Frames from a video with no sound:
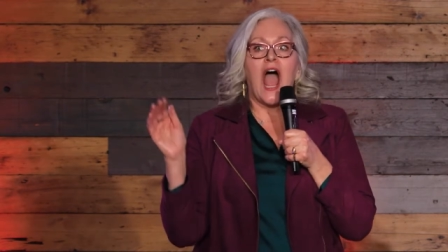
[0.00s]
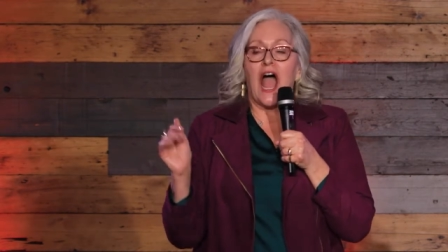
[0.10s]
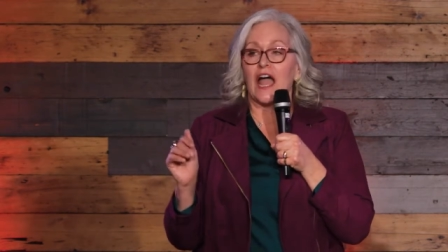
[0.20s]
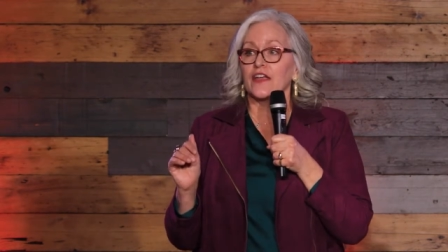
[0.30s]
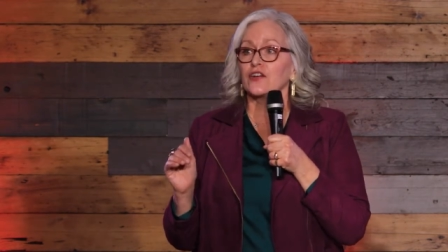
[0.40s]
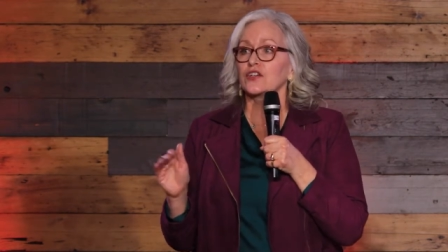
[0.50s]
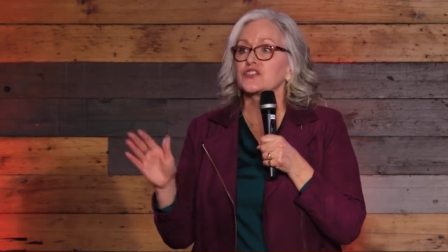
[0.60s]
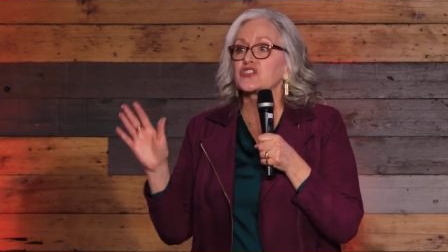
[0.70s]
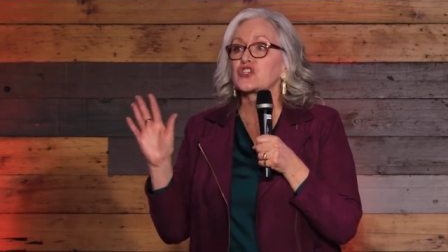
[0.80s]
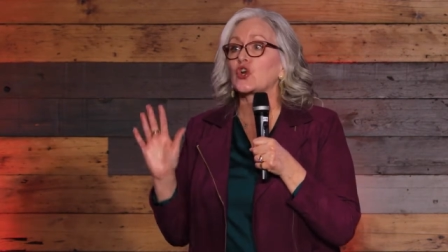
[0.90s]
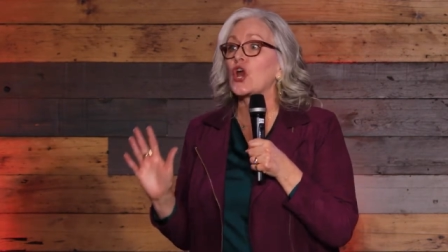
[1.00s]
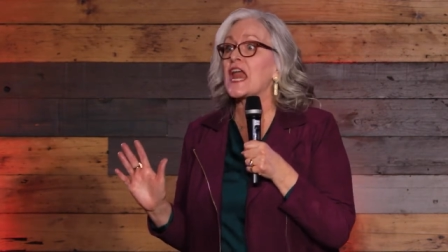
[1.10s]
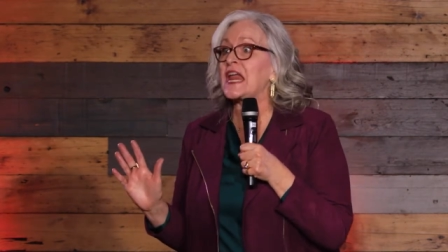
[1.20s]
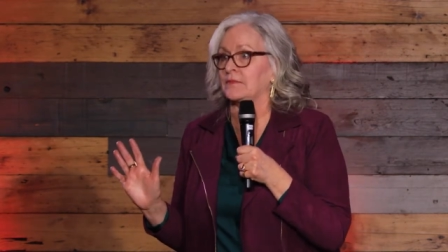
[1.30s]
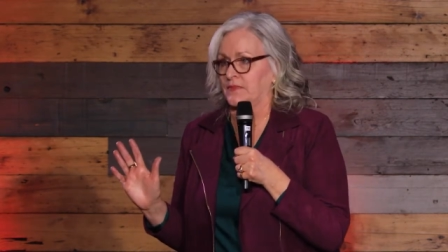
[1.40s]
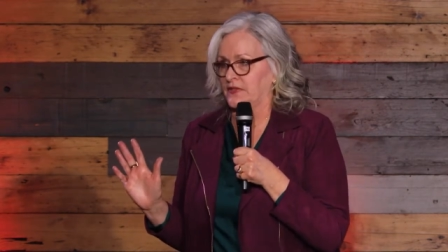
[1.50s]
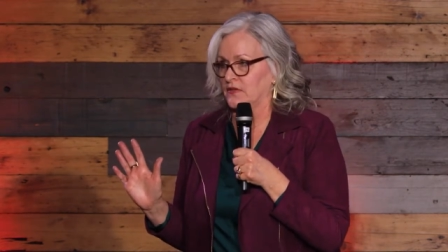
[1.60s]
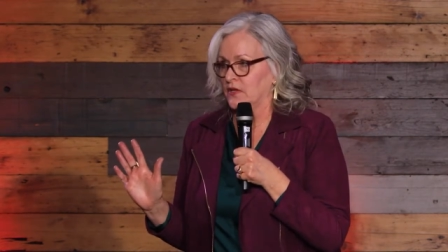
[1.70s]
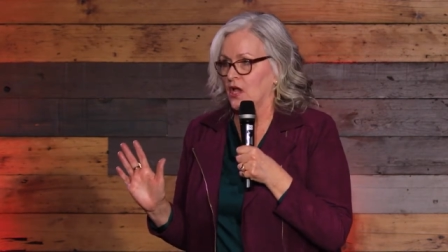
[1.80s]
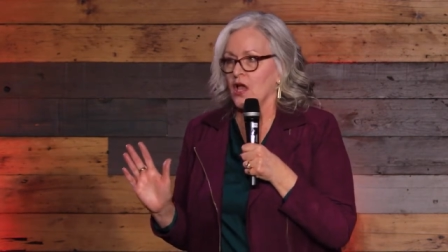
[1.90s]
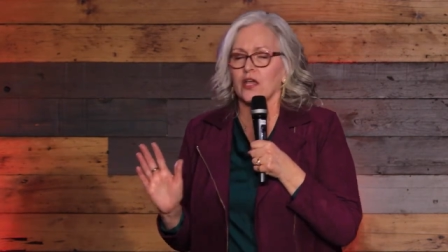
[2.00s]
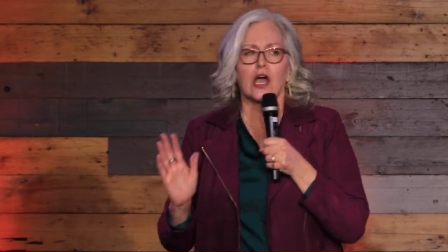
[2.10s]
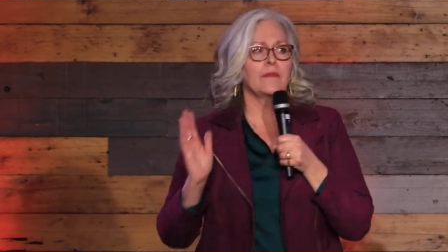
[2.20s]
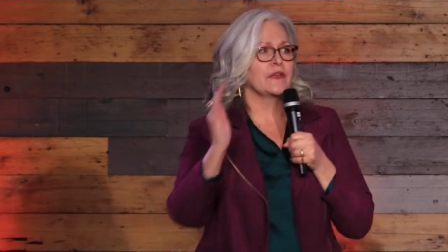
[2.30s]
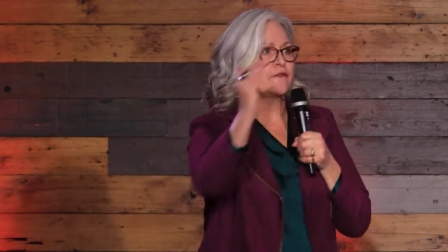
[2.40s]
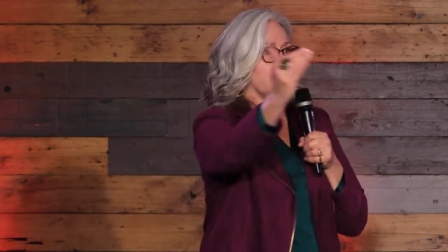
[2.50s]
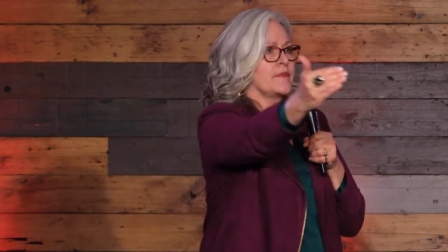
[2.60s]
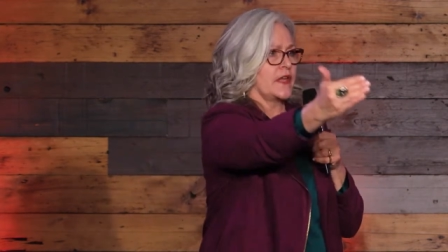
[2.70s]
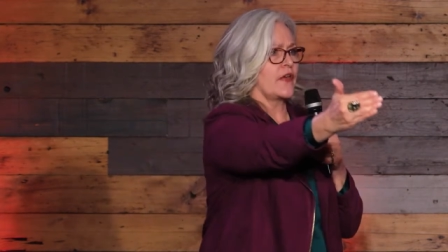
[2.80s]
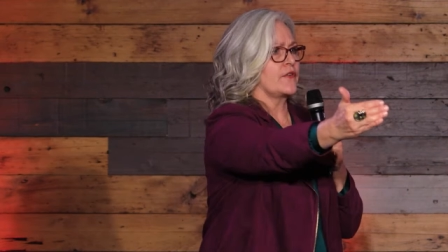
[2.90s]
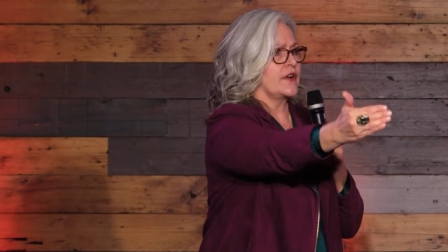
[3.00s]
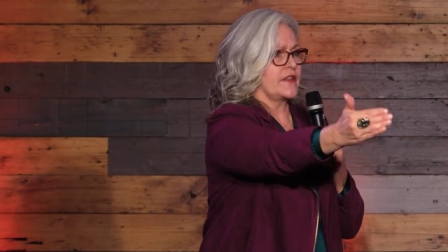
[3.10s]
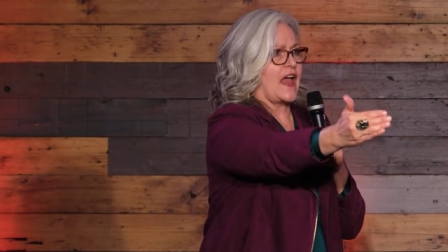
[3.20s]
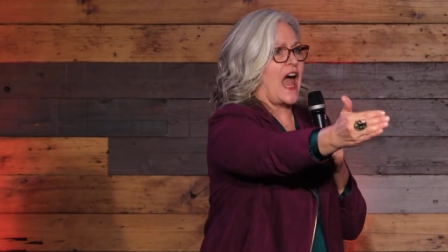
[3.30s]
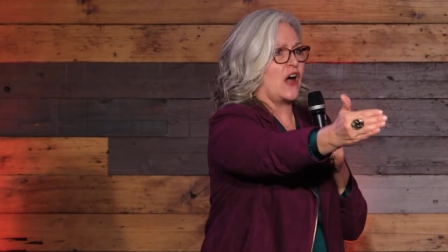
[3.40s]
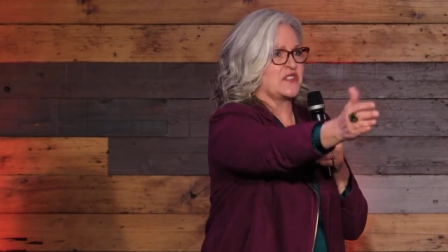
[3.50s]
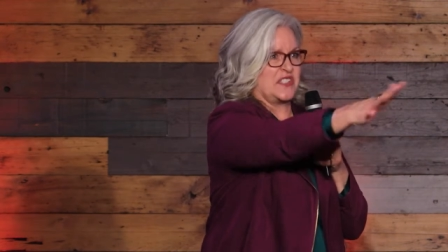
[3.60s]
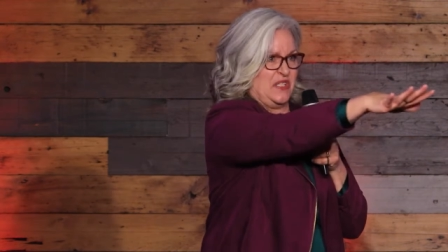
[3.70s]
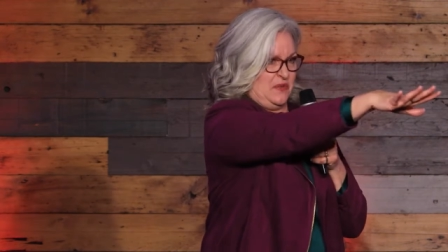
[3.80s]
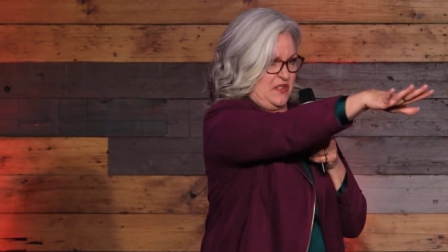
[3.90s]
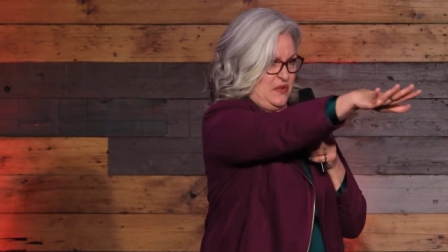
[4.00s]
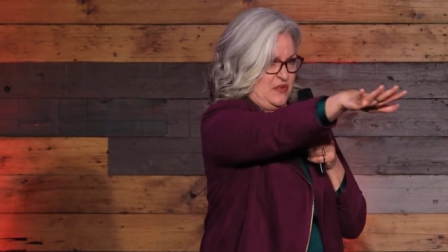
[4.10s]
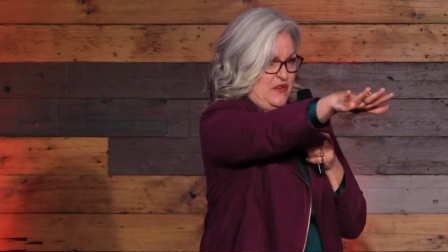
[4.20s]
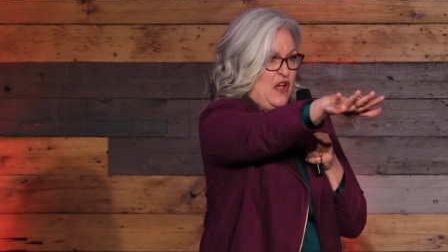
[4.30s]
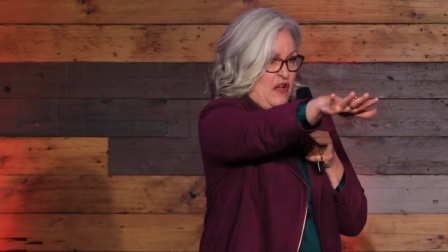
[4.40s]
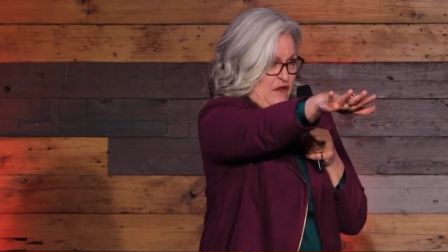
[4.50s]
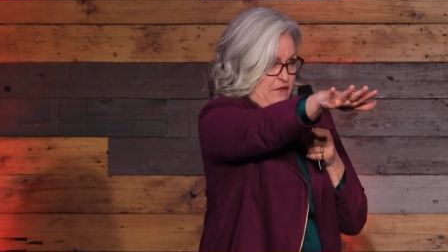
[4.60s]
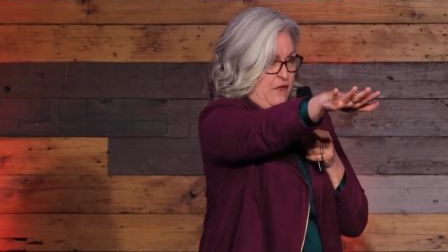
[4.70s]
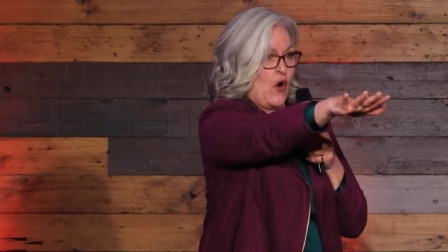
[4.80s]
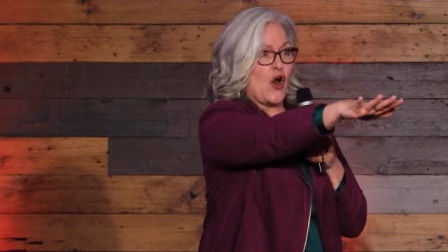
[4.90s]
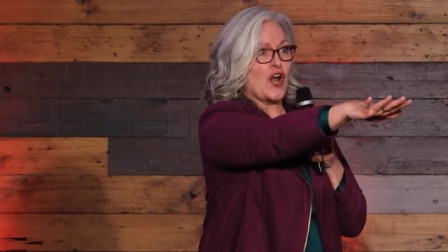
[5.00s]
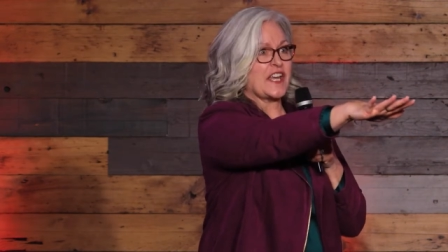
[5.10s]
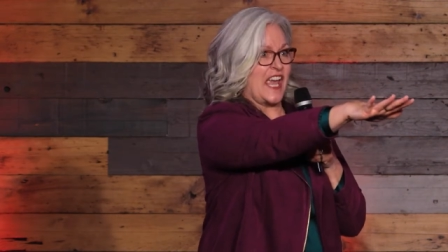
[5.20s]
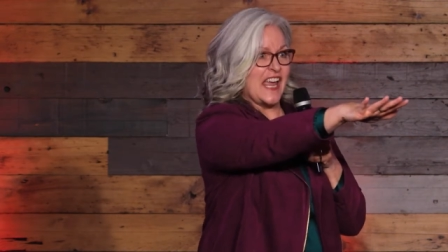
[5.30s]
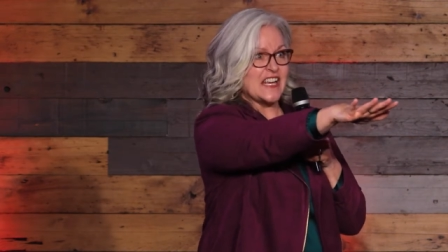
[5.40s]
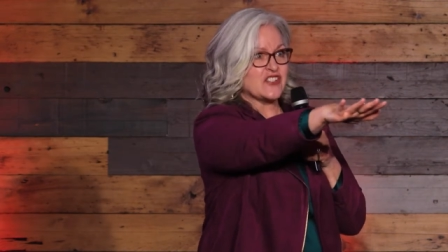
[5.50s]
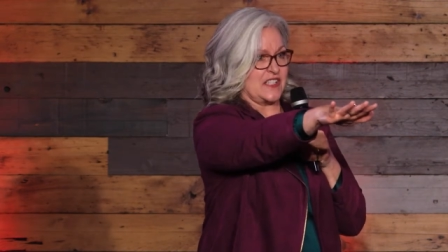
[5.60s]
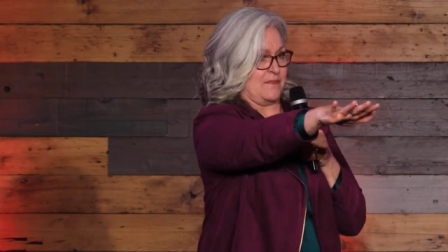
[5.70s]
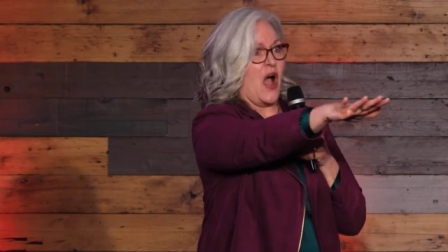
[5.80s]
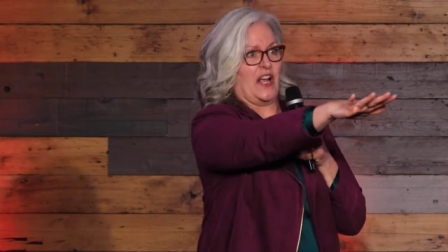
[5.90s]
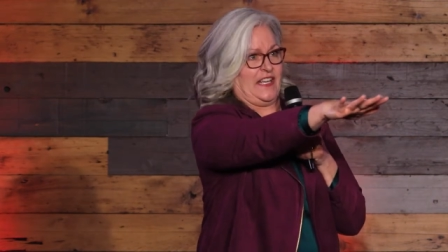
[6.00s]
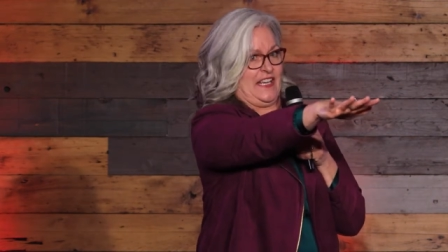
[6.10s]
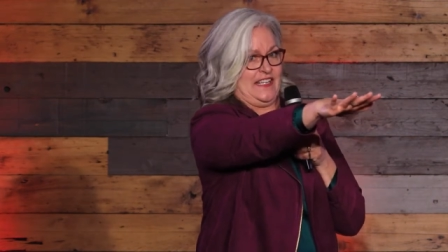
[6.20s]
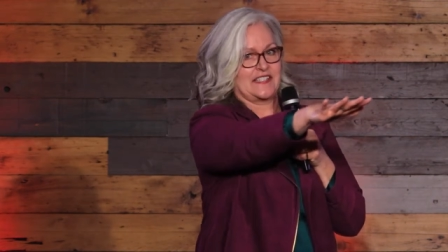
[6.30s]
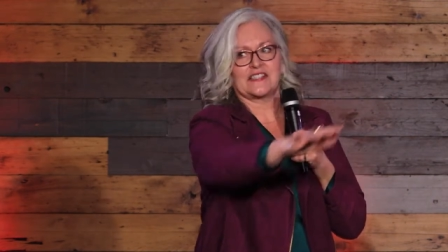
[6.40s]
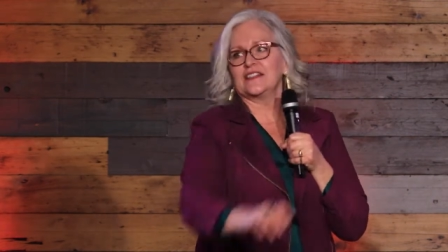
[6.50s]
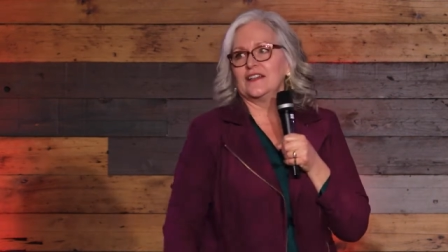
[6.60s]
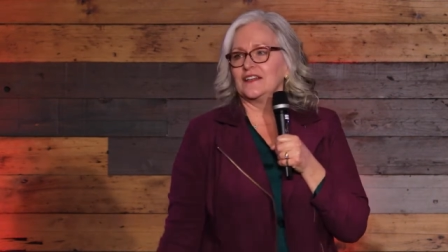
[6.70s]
I heard screams coming from the other end of the house, and it was those 4 cageless monkeys.